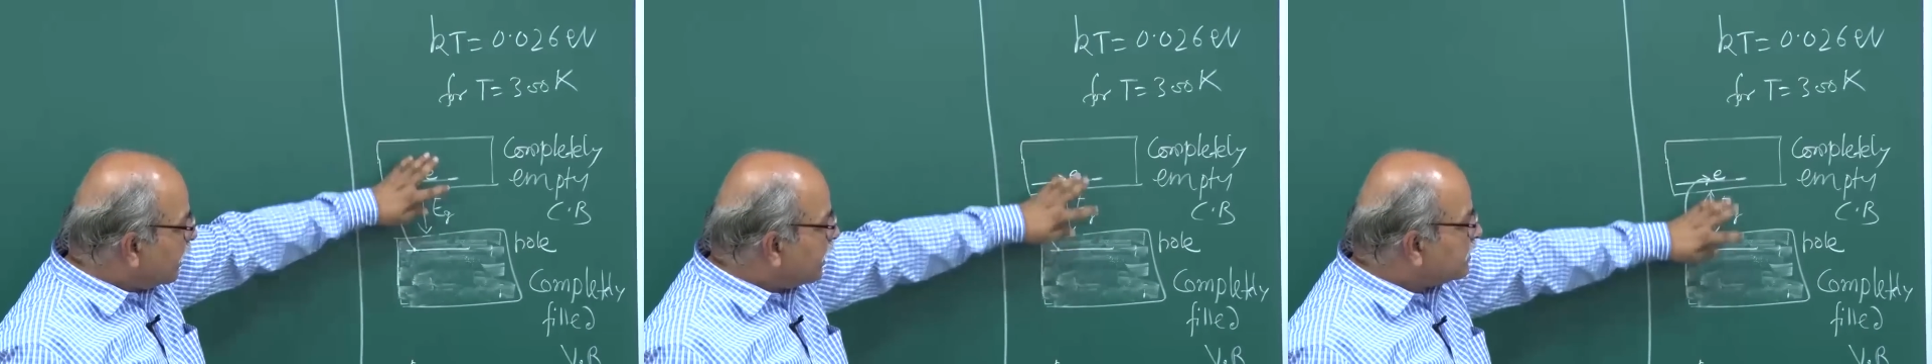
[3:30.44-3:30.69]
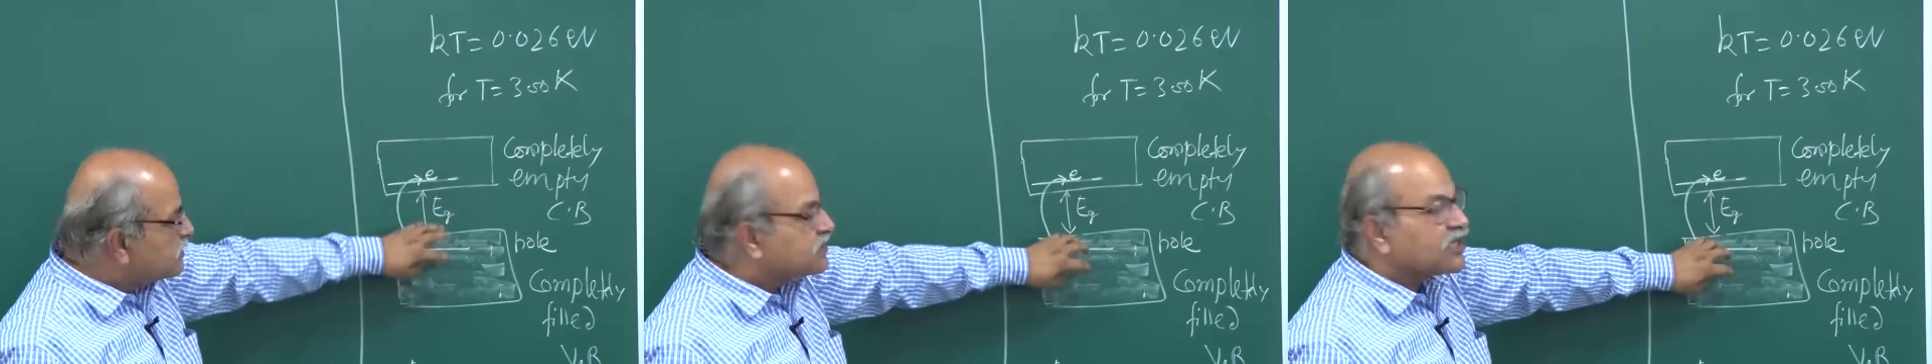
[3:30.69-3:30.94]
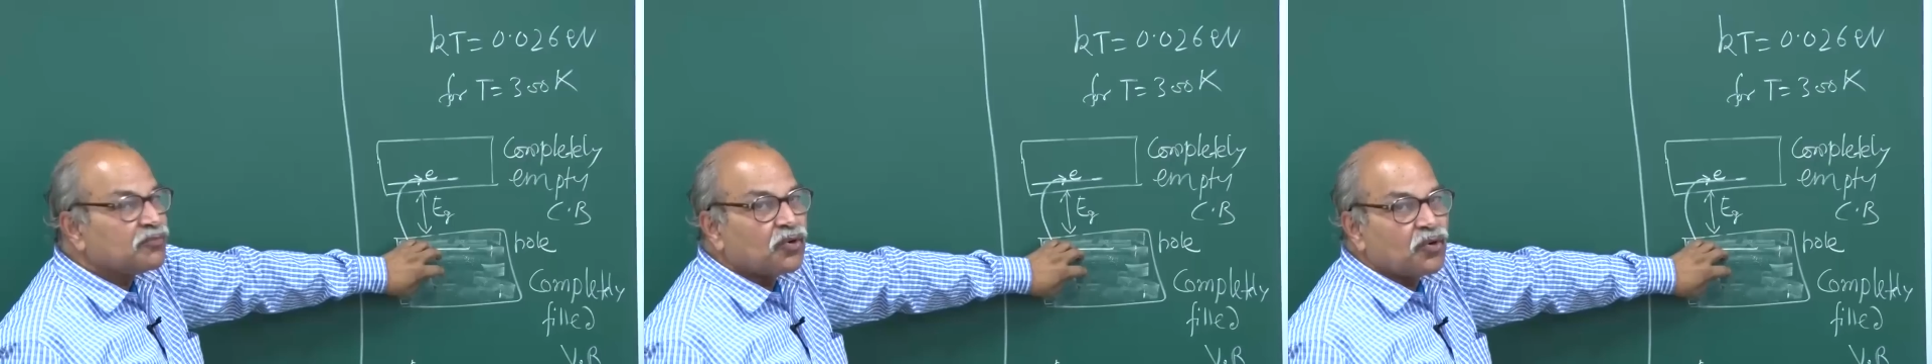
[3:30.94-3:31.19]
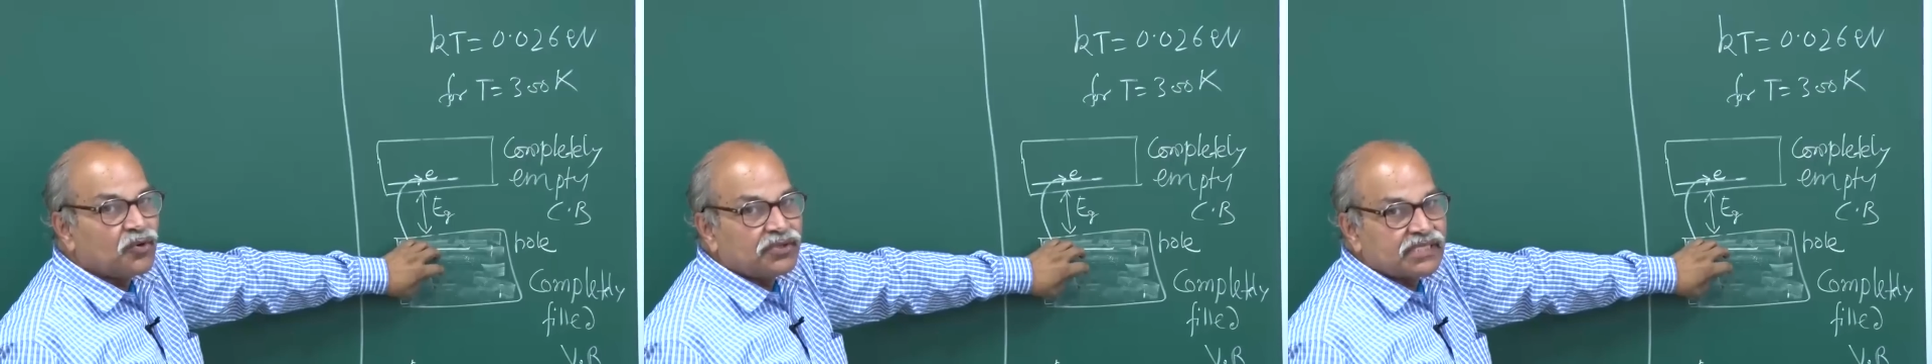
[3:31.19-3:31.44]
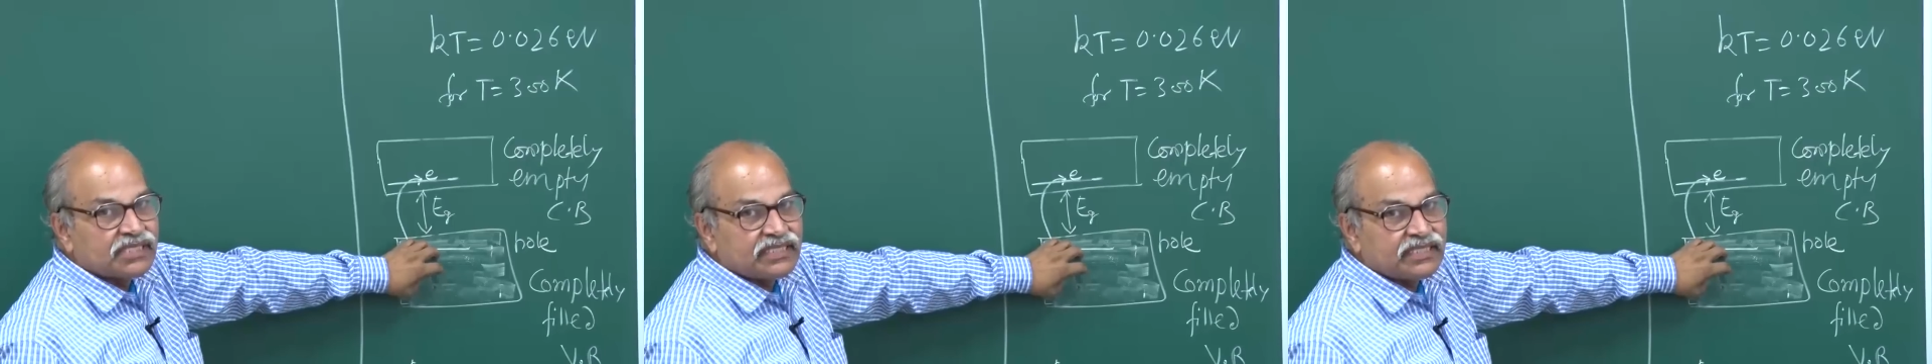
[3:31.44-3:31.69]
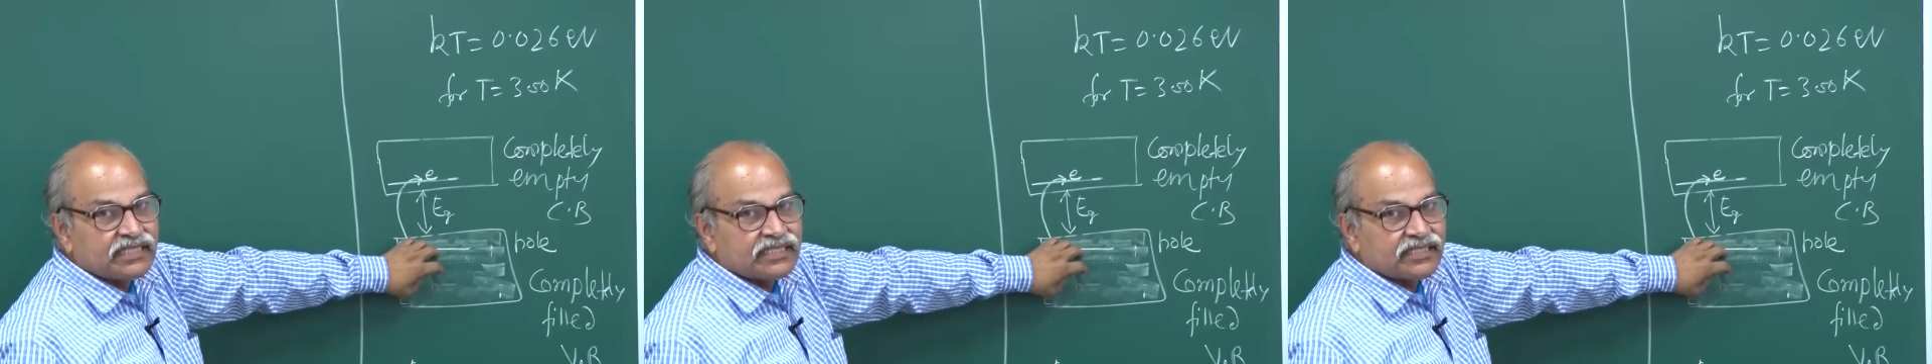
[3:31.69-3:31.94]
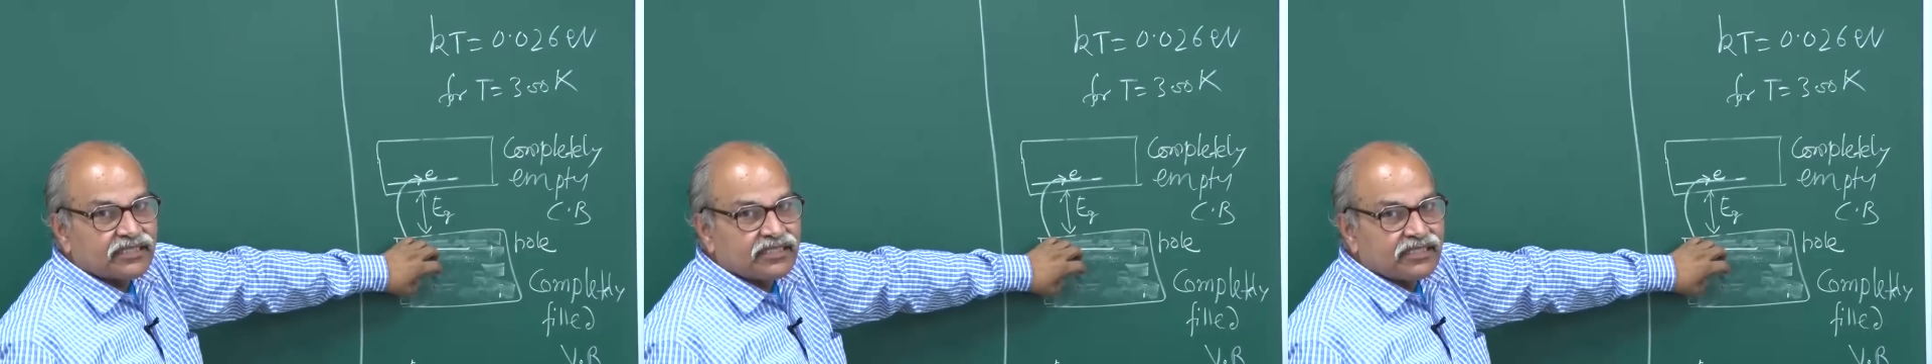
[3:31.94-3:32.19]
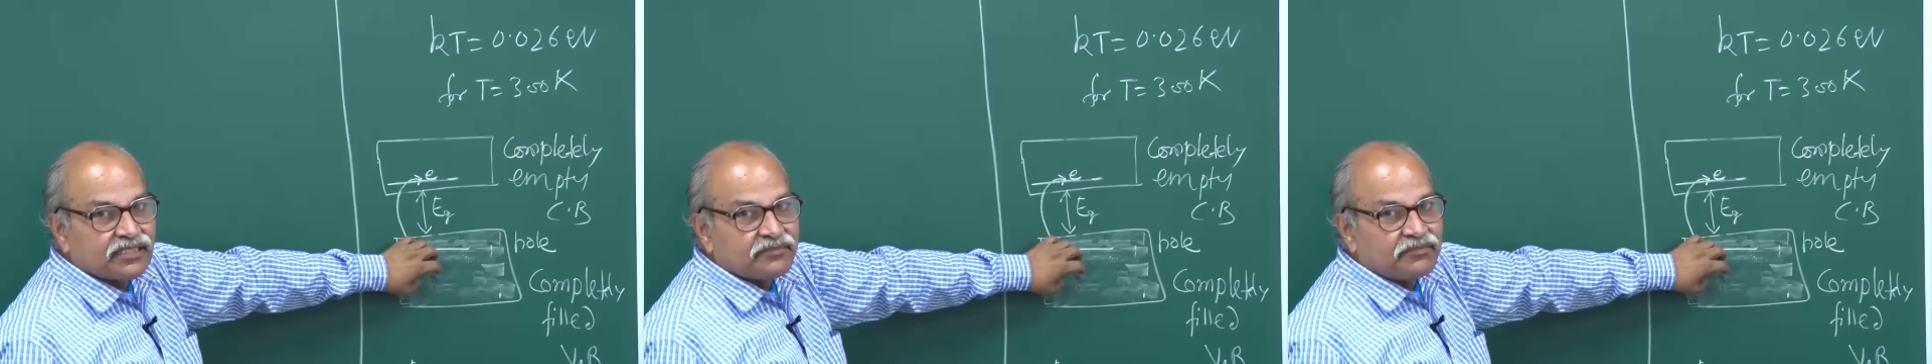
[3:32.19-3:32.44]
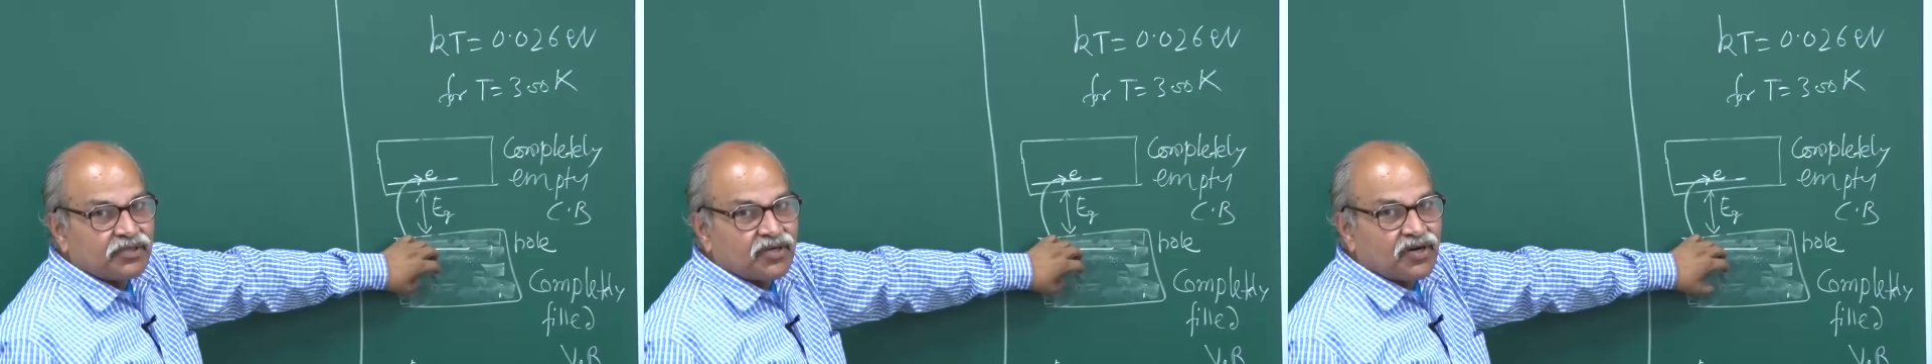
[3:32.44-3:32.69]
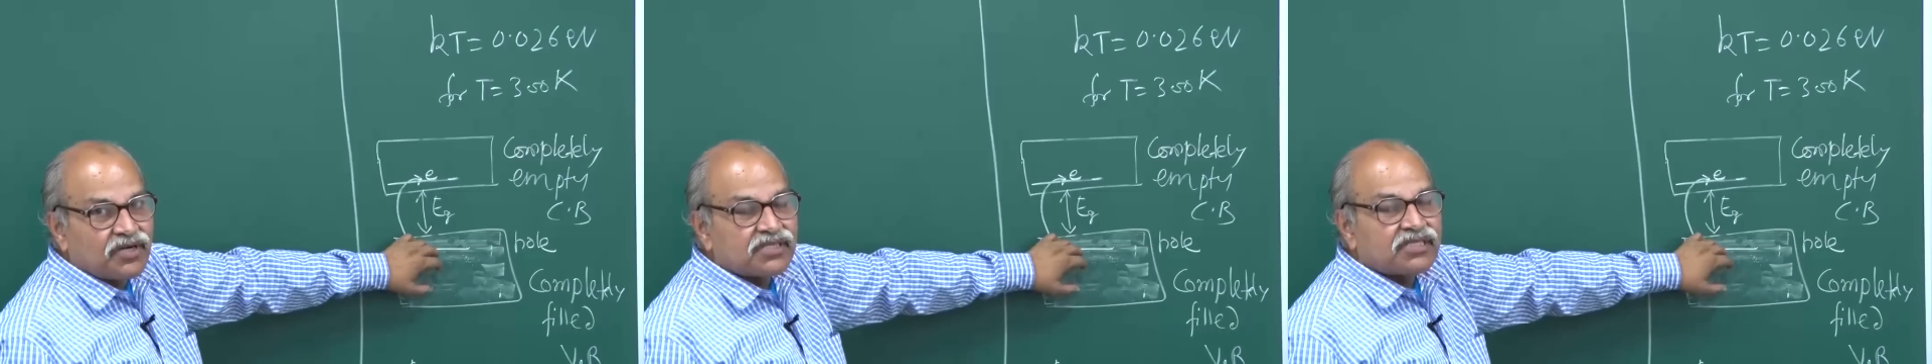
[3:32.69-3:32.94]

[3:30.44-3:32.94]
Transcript: and some holes here, because